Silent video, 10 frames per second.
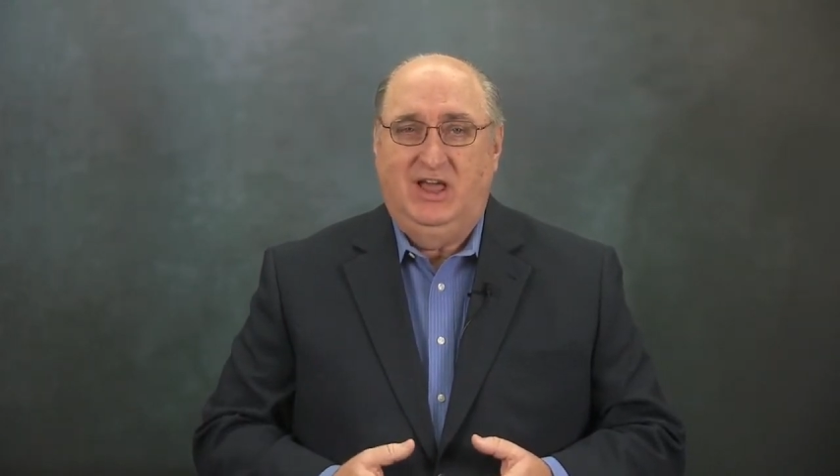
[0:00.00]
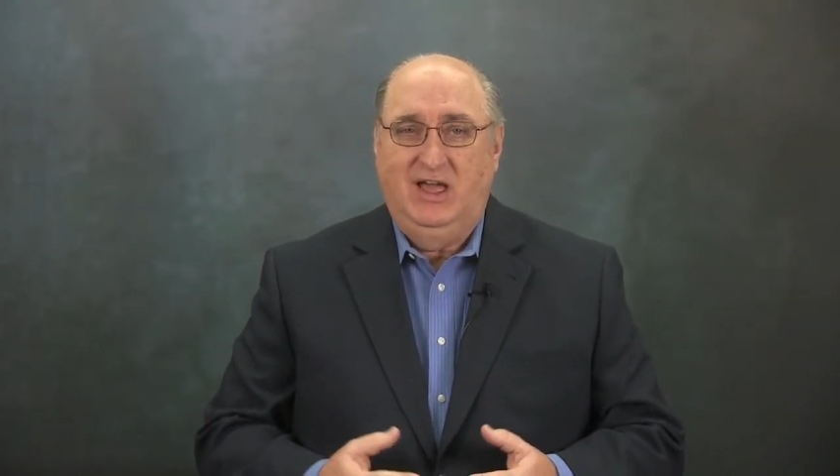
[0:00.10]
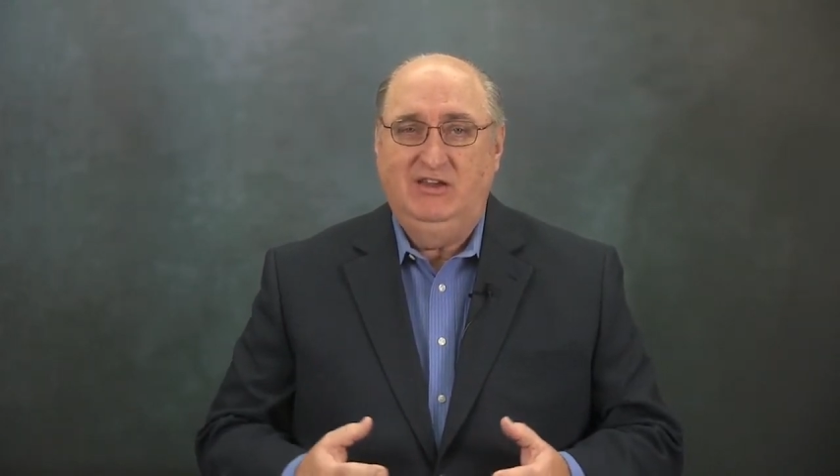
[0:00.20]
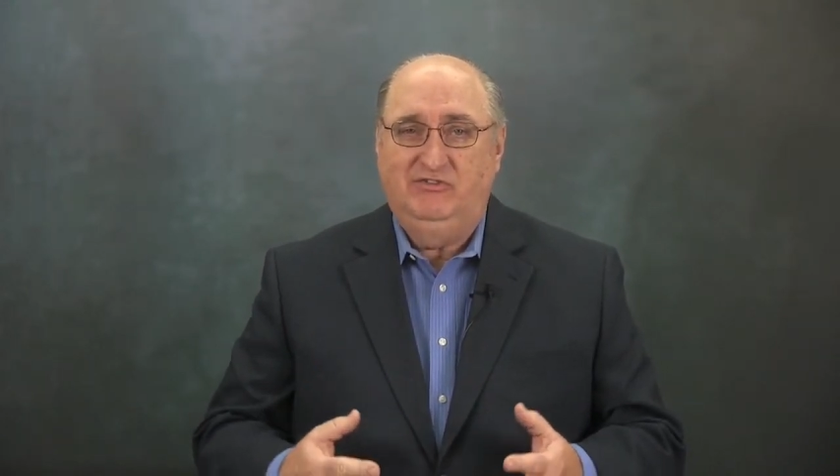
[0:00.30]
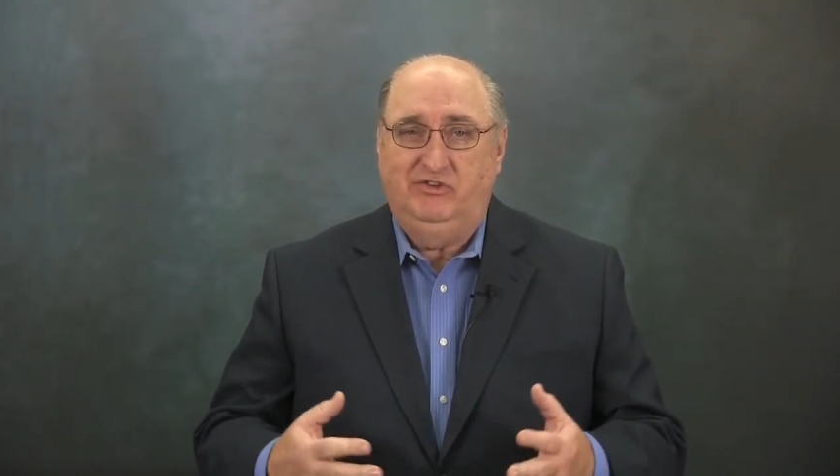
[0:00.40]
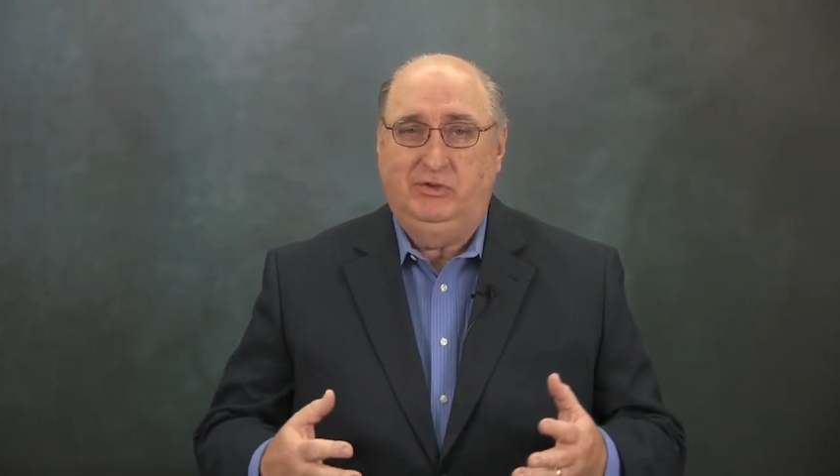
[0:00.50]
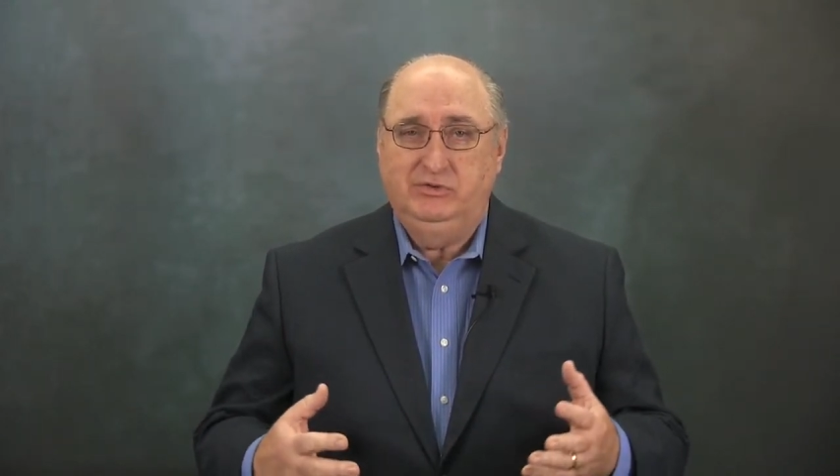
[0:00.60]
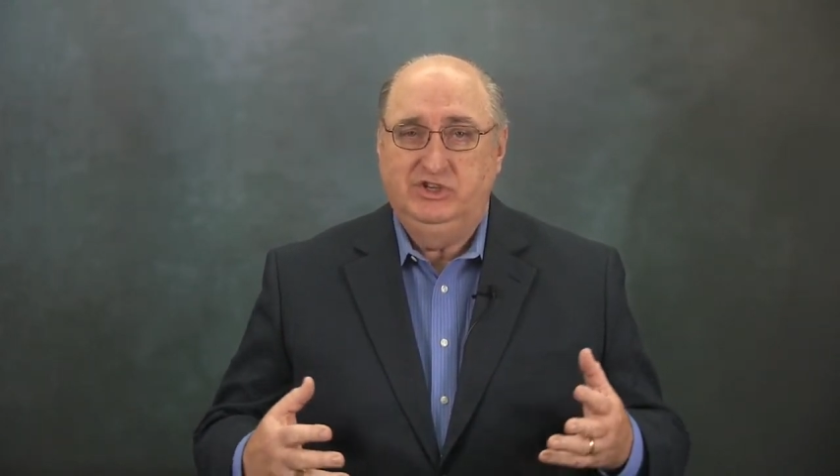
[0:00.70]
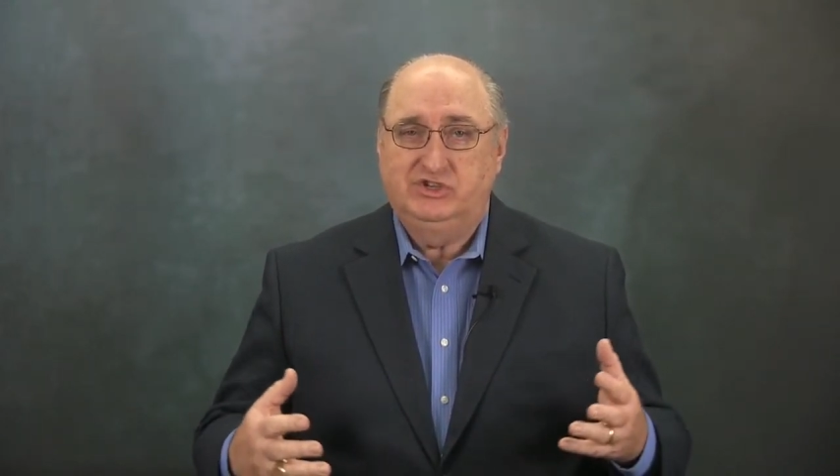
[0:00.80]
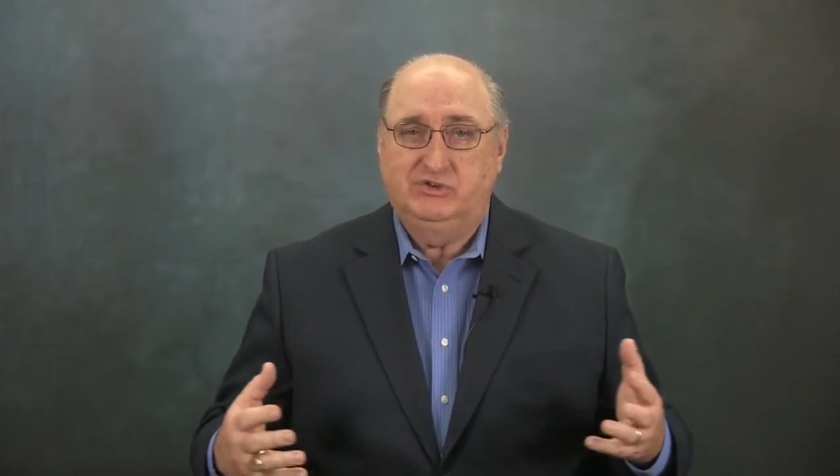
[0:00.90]

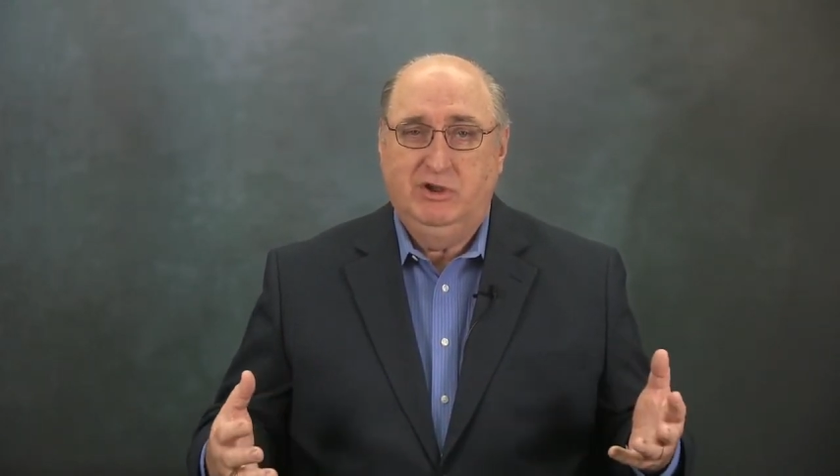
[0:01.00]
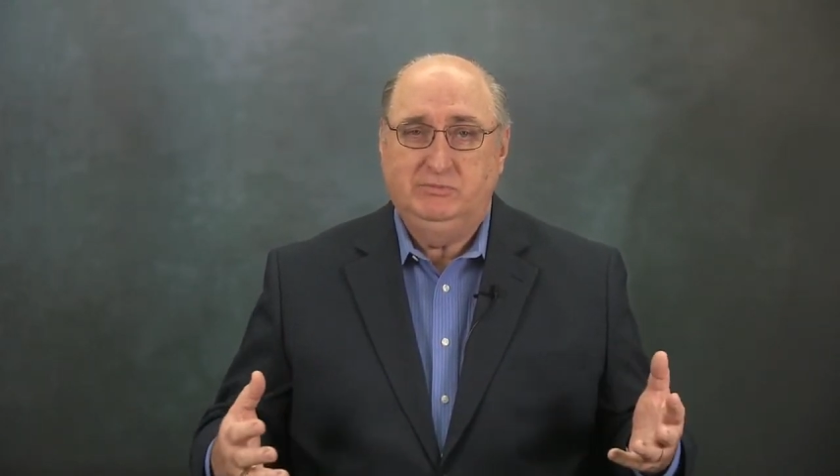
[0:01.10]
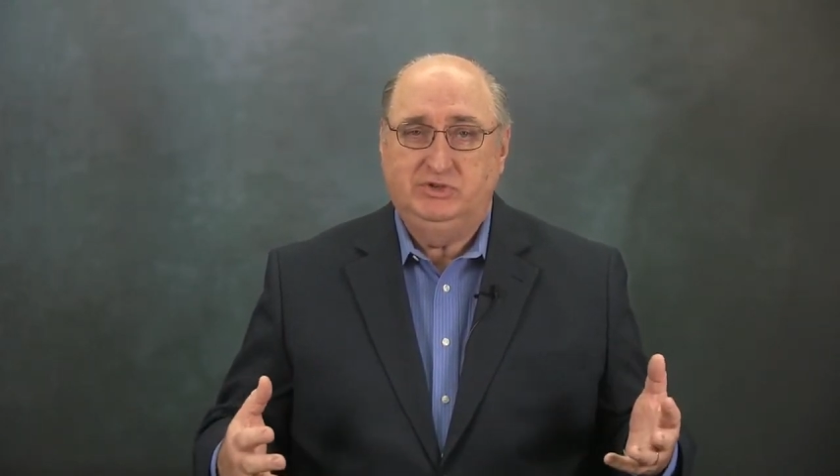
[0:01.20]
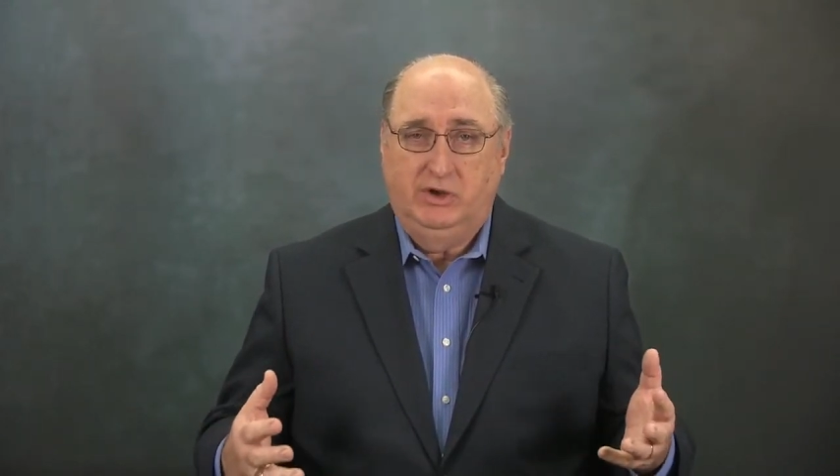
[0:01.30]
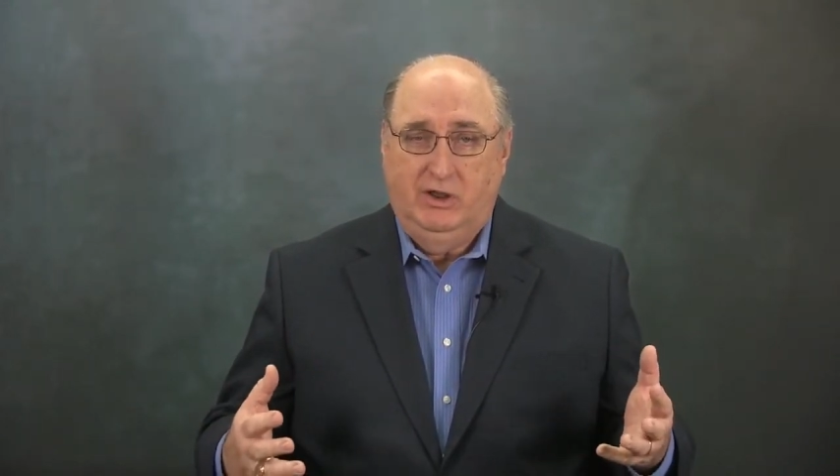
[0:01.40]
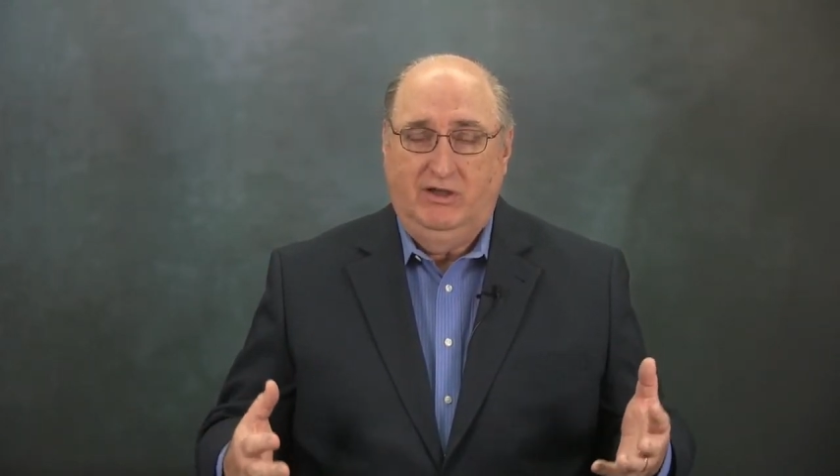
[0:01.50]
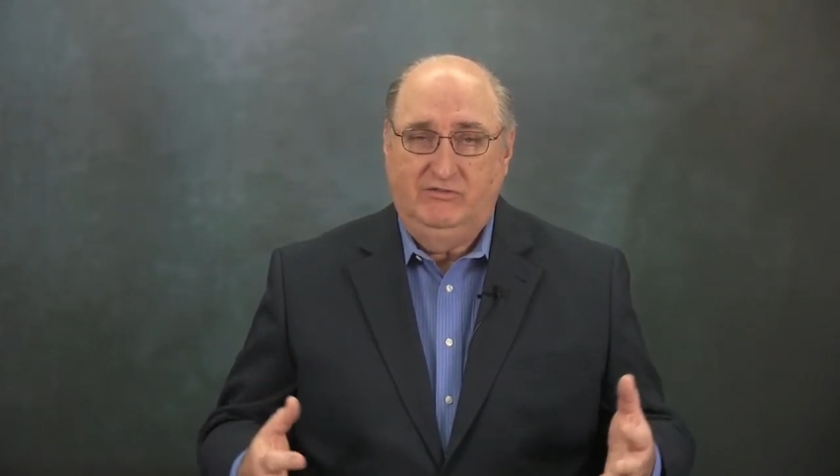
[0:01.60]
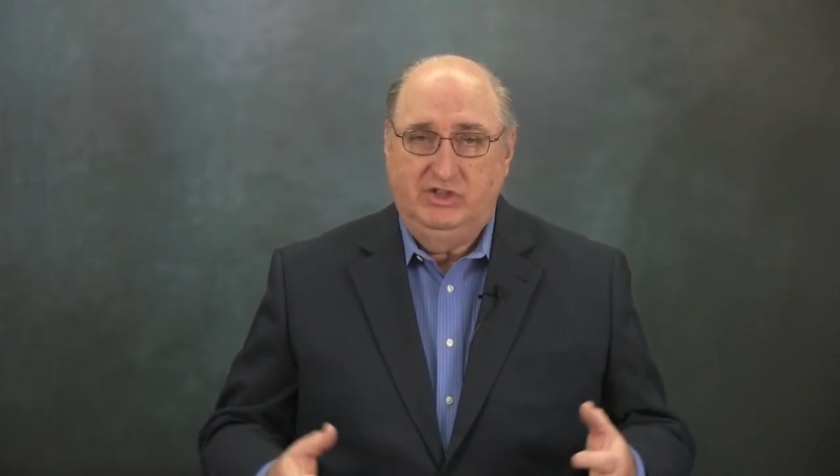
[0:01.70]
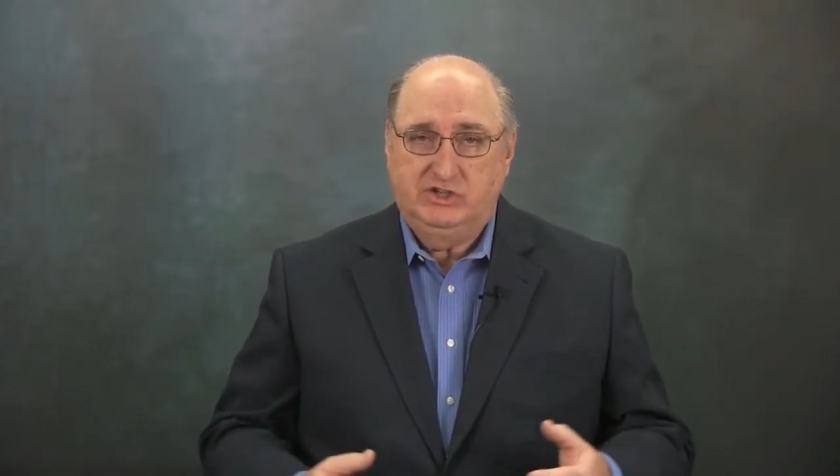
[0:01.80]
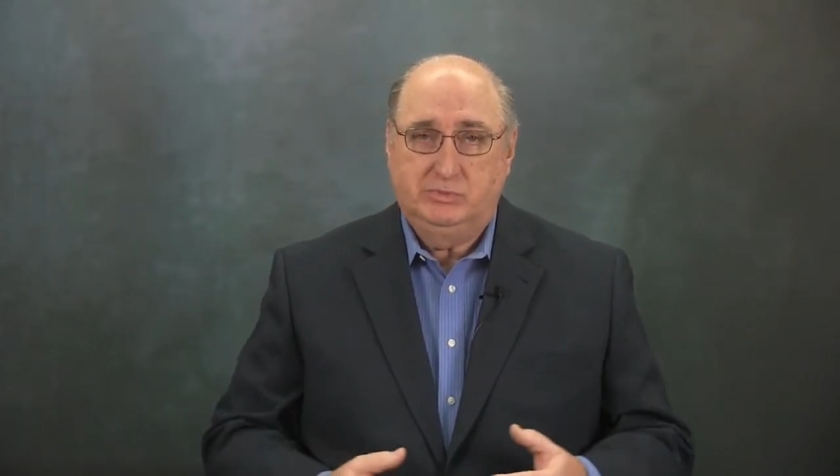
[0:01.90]
ninefold description
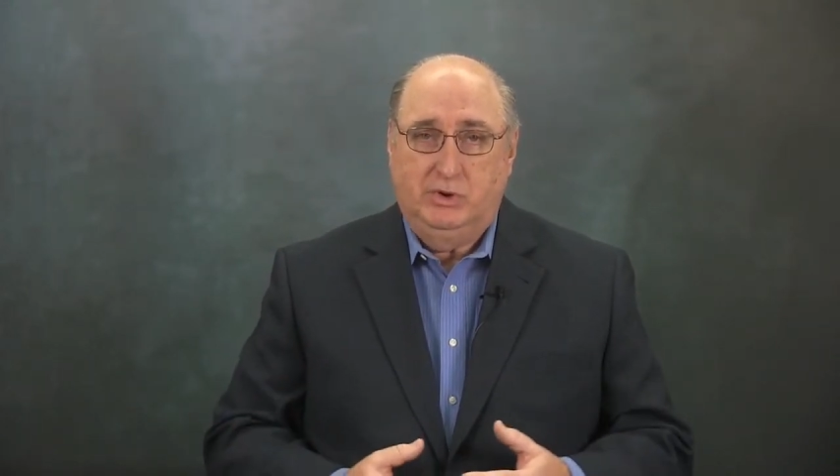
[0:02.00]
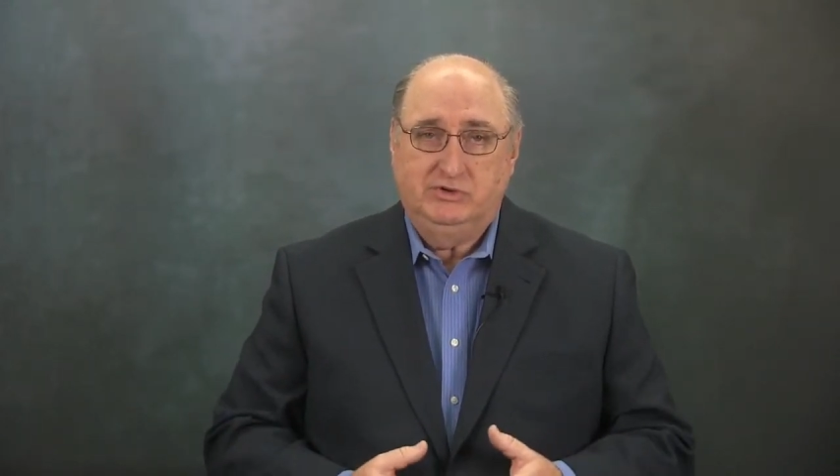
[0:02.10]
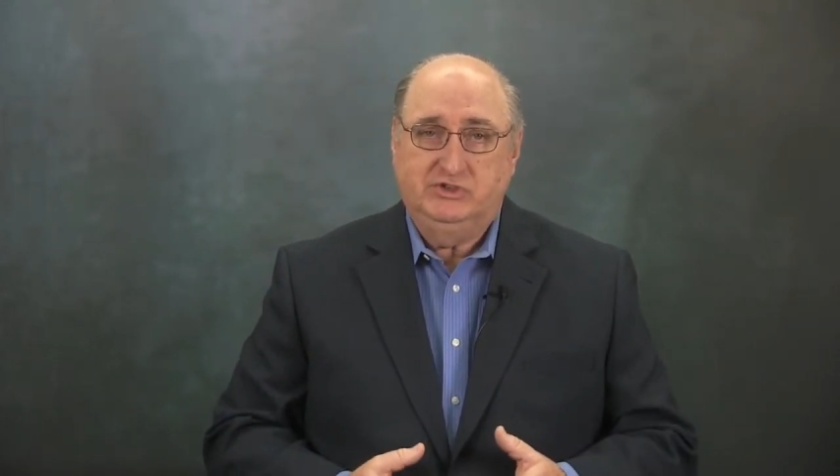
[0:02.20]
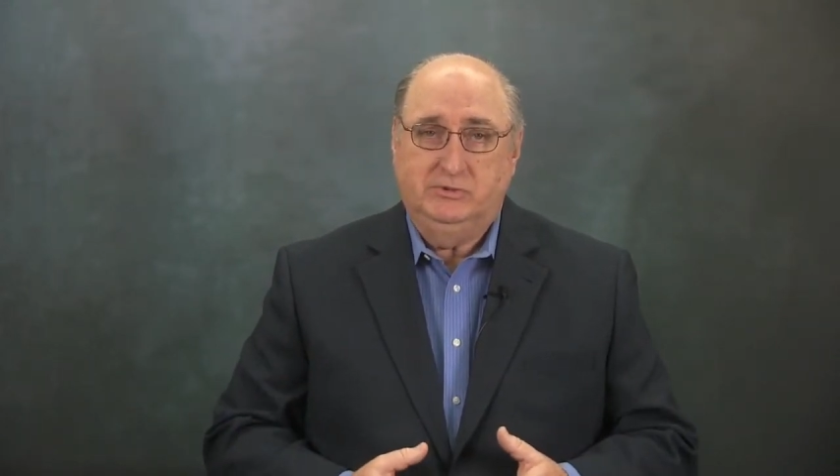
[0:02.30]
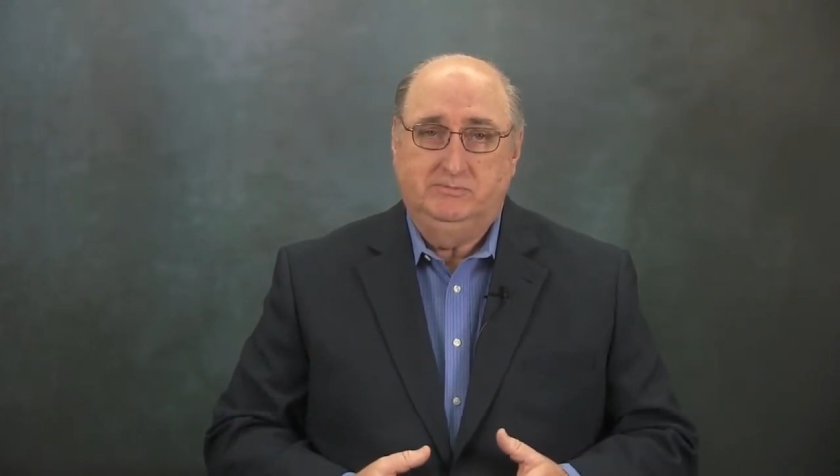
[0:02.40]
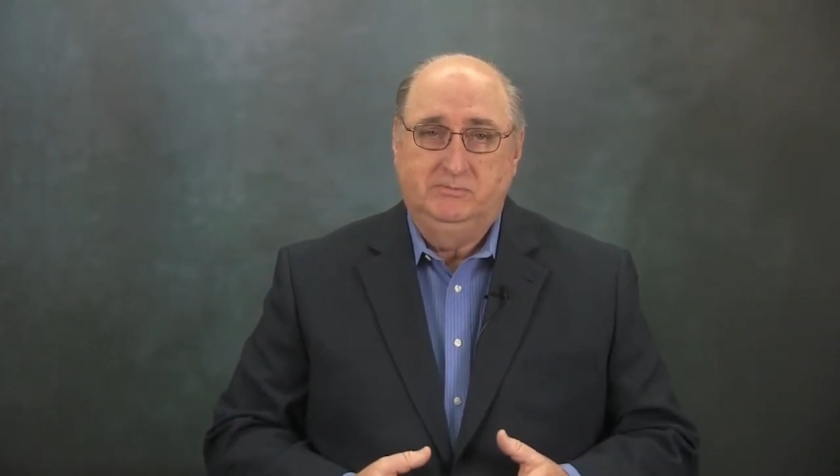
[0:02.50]
of this person.